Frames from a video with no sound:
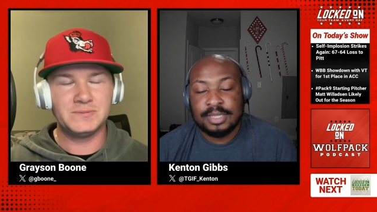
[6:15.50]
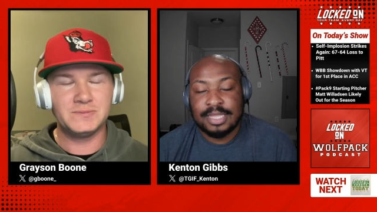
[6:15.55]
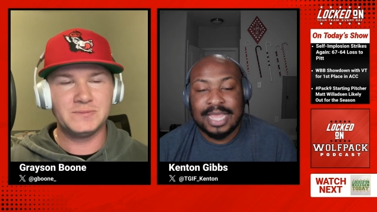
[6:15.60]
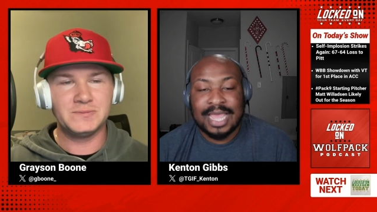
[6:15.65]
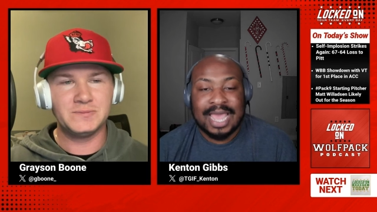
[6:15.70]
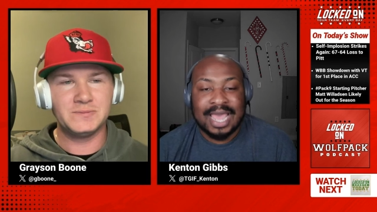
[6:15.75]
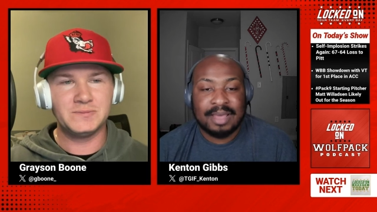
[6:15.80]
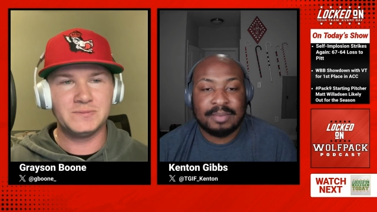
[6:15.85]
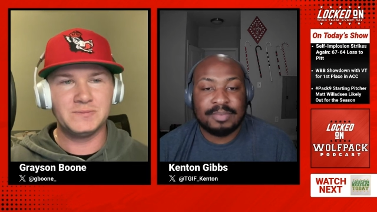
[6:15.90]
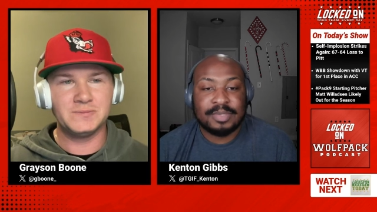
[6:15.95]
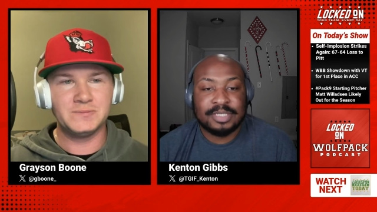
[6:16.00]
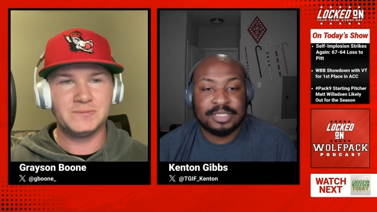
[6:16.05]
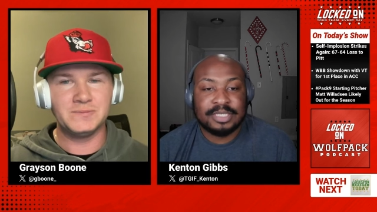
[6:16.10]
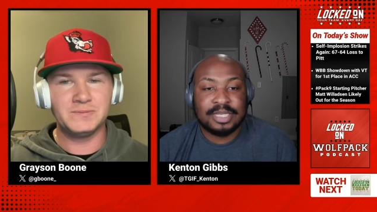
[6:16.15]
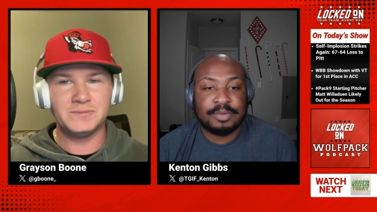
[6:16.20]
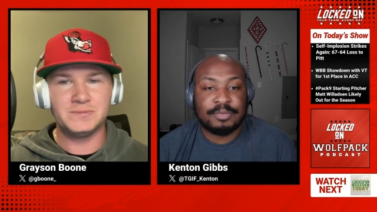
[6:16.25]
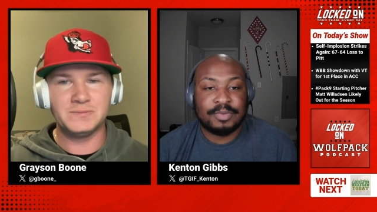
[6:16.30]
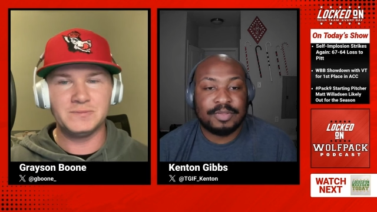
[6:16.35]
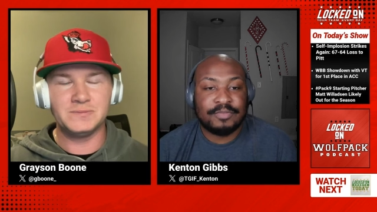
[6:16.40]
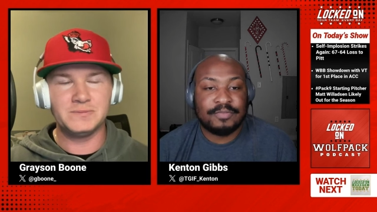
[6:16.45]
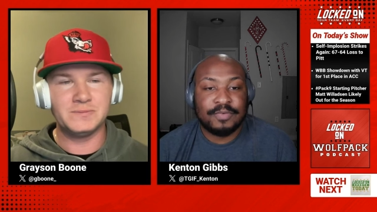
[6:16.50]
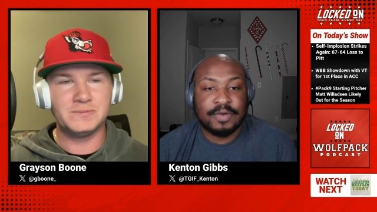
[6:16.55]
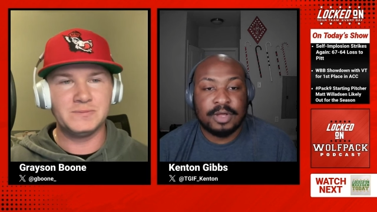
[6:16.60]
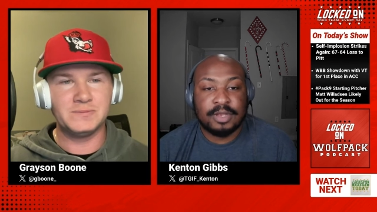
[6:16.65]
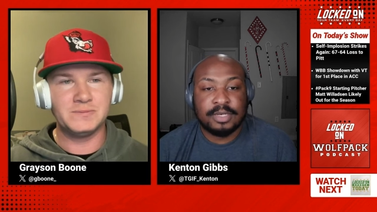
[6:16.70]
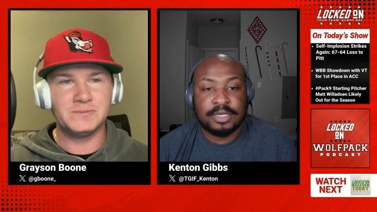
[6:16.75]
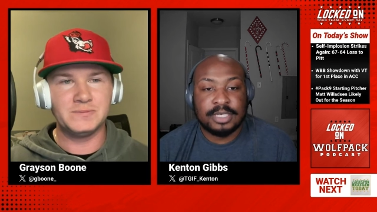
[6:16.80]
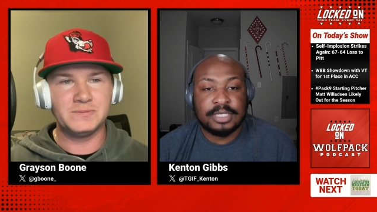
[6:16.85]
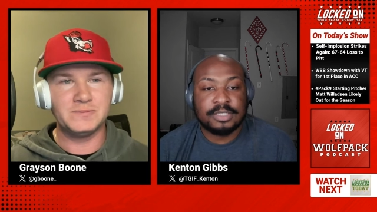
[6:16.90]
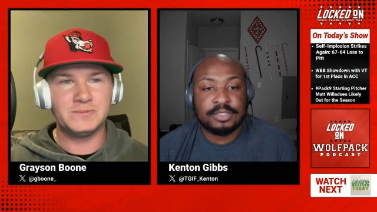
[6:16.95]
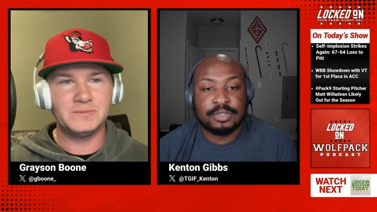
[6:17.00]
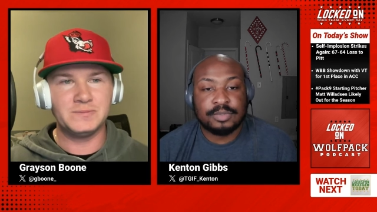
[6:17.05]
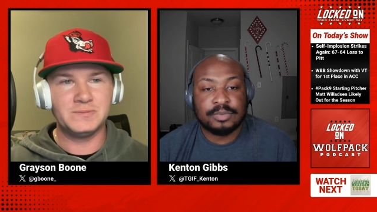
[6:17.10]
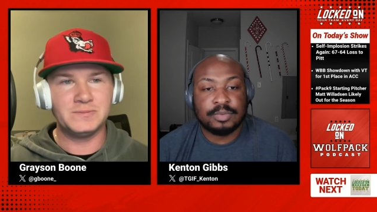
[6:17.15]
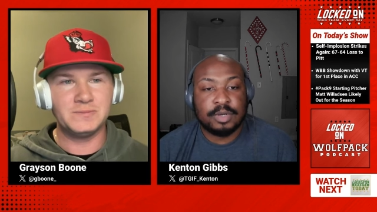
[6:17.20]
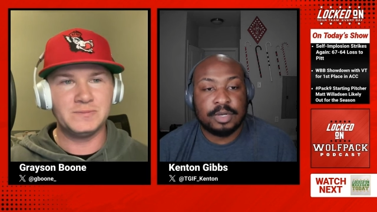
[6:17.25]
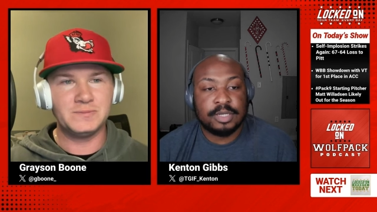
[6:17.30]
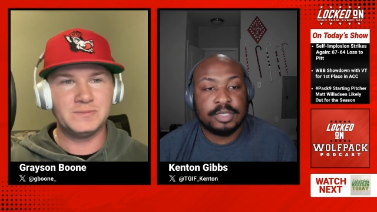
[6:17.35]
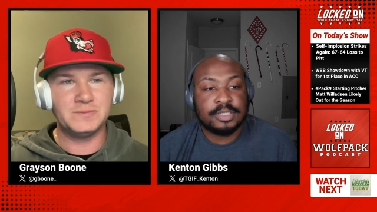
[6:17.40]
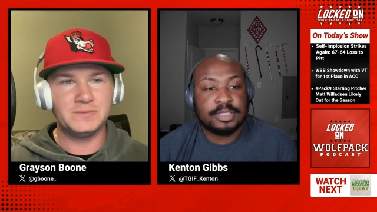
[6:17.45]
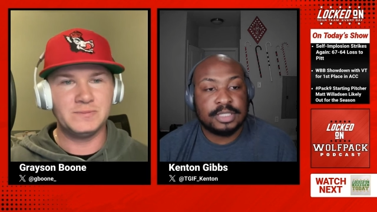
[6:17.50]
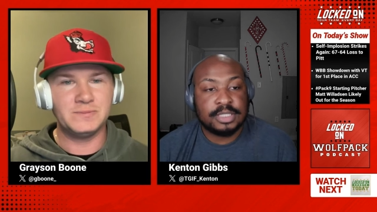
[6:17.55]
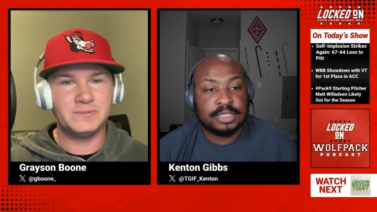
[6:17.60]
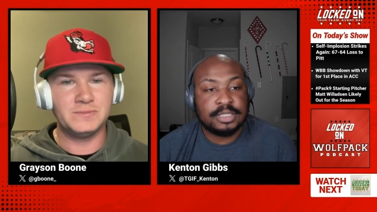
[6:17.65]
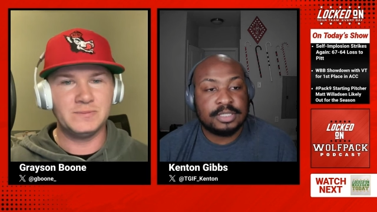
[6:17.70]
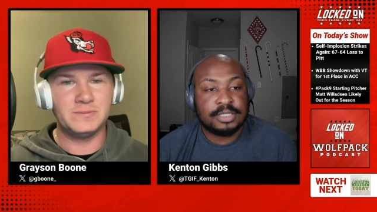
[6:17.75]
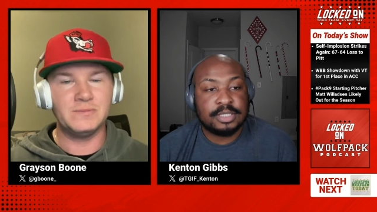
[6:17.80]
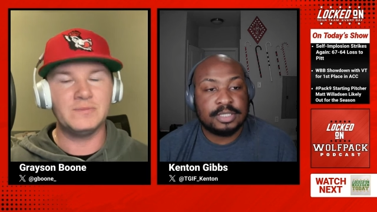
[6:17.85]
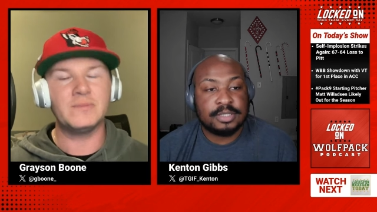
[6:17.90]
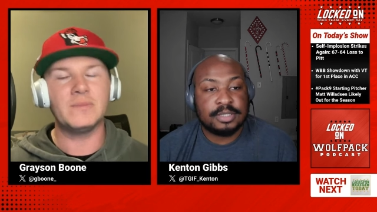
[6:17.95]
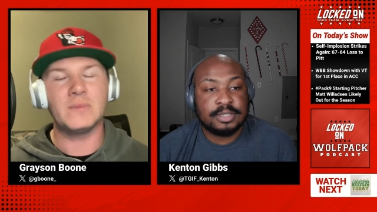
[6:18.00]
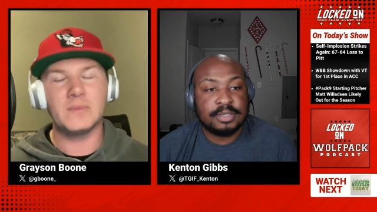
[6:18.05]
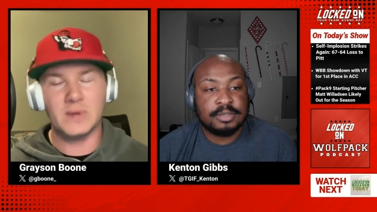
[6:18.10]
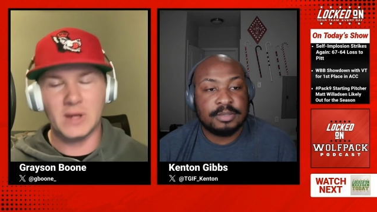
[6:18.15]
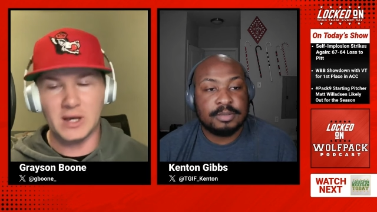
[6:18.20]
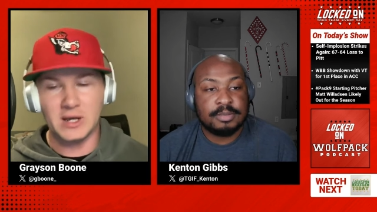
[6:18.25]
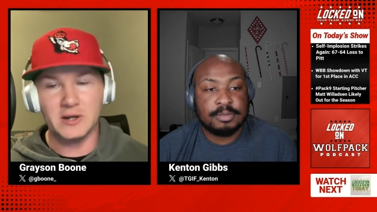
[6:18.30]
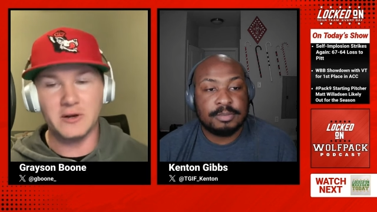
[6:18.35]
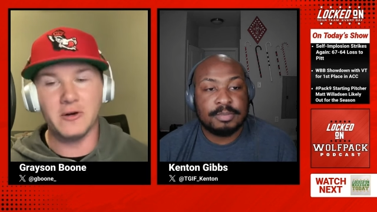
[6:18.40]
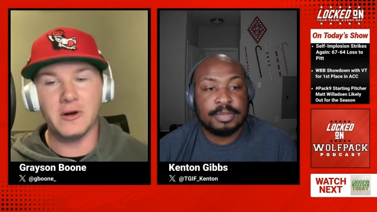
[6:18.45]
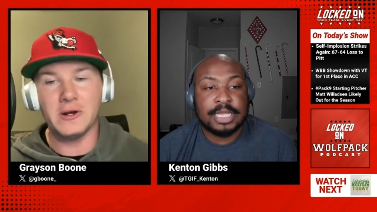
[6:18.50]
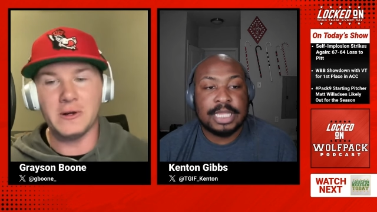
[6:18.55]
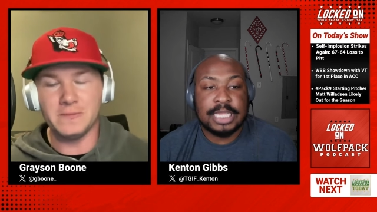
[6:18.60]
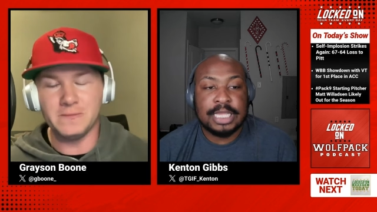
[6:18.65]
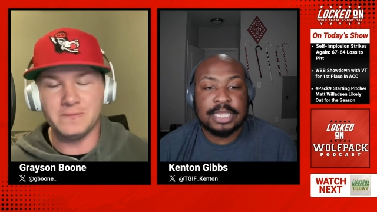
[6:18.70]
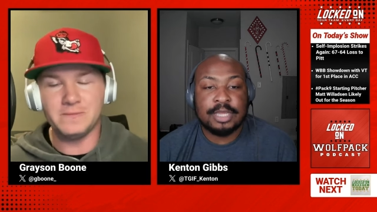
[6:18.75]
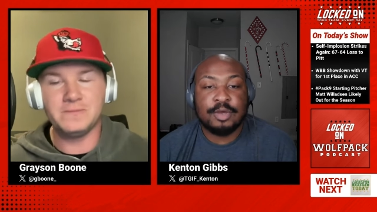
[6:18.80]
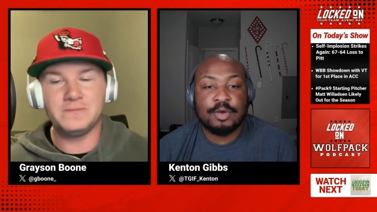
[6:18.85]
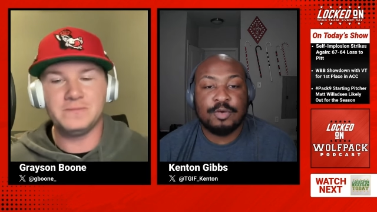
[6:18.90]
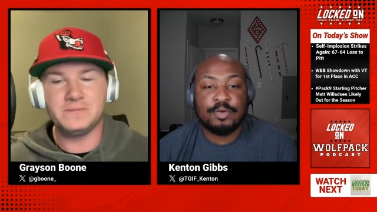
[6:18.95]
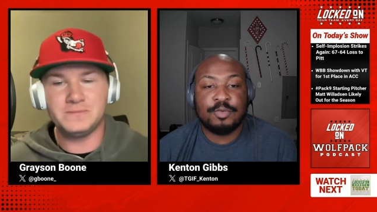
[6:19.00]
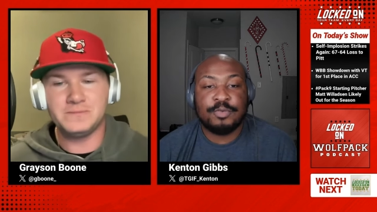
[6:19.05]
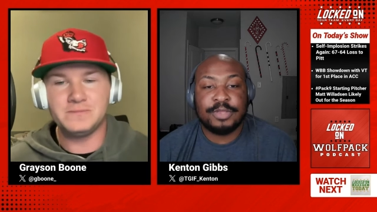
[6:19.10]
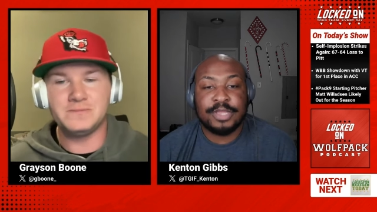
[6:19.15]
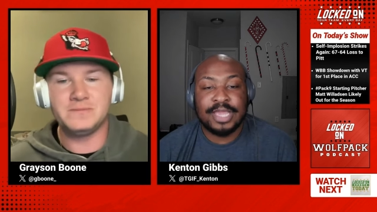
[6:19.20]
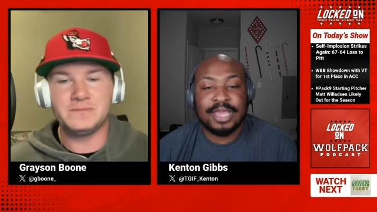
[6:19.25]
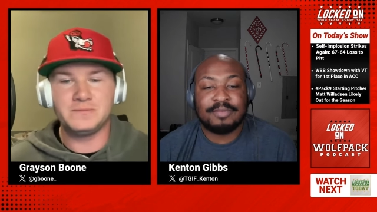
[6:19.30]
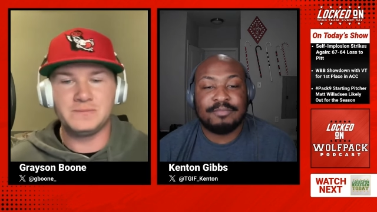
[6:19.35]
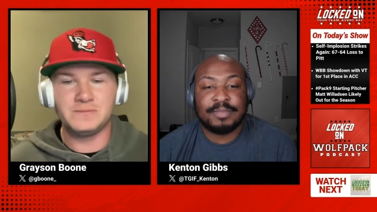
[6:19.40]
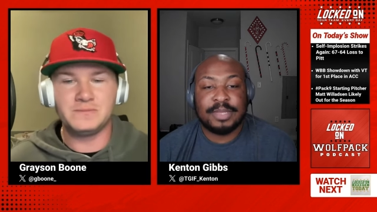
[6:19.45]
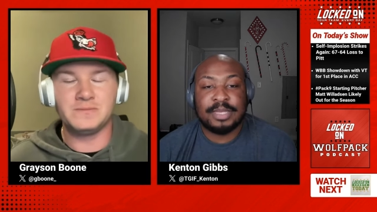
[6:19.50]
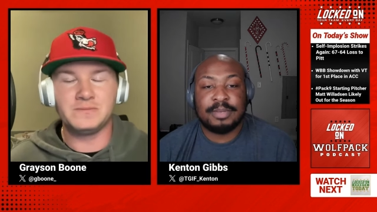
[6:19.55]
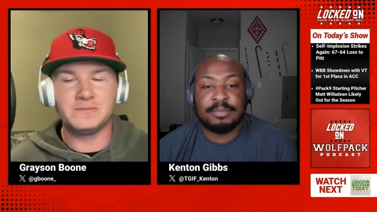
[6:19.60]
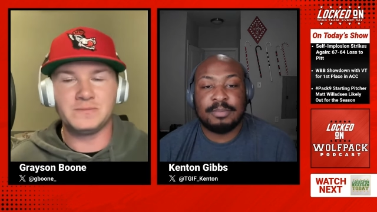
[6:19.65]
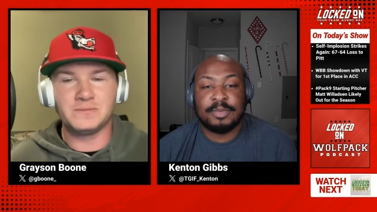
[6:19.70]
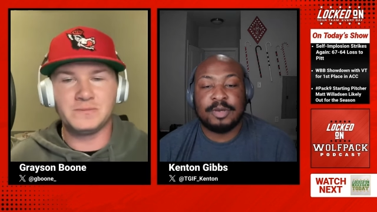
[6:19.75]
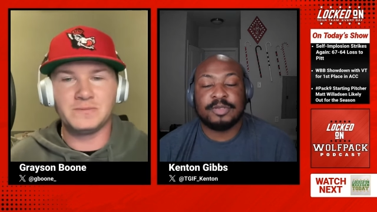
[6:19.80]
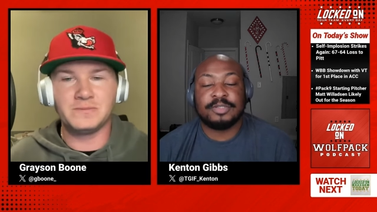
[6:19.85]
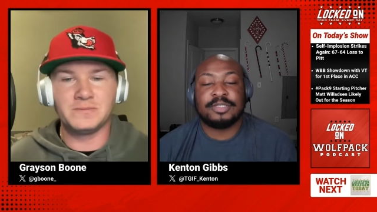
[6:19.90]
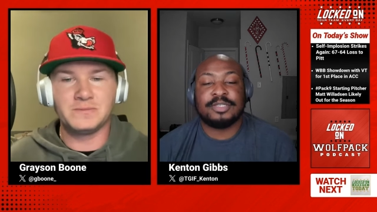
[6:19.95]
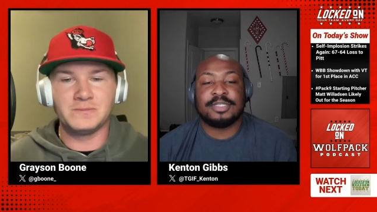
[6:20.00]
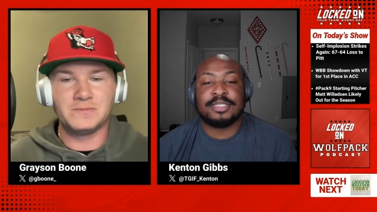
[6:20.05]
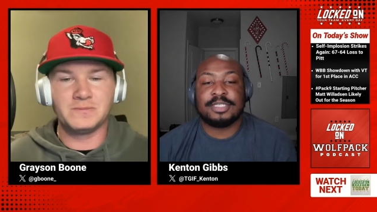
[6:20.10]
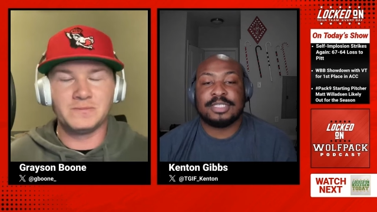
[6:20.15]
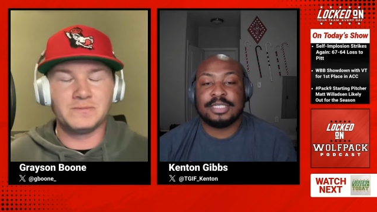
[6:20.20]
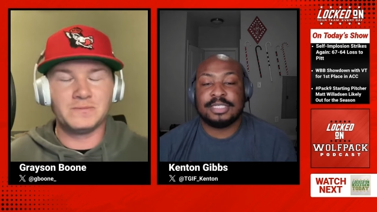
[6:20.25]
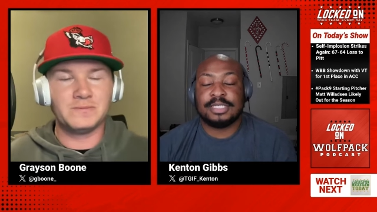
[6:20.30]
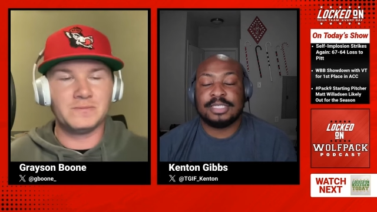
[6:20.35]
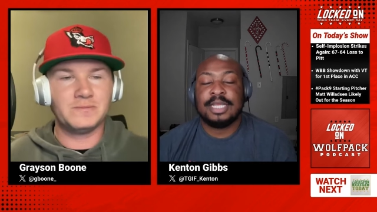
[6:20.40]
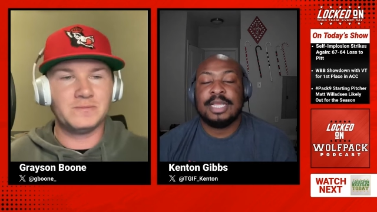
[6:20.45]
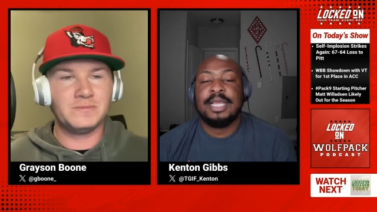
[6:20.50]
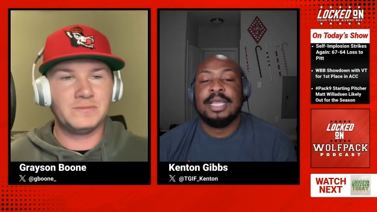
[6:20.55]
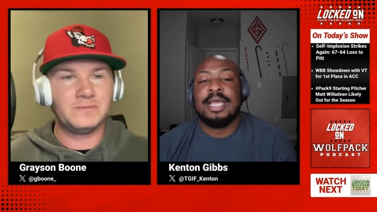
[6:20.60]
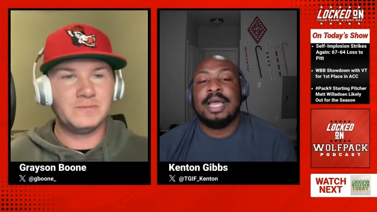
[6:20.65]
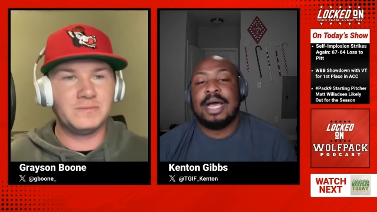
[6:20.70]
Speaker 1: the habits that we've fallen into all season. I agree. Being who we have been most of the season.